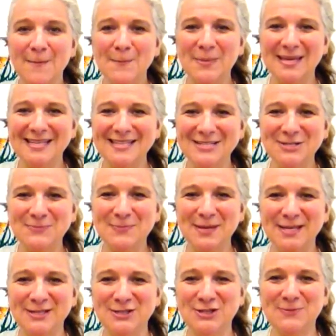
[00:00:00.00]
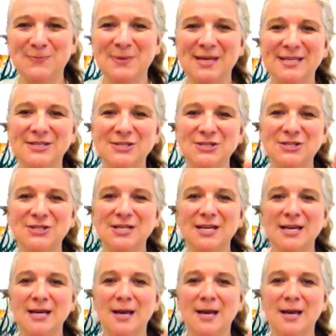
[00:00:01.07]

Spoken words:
Pinch, pinch, pinch,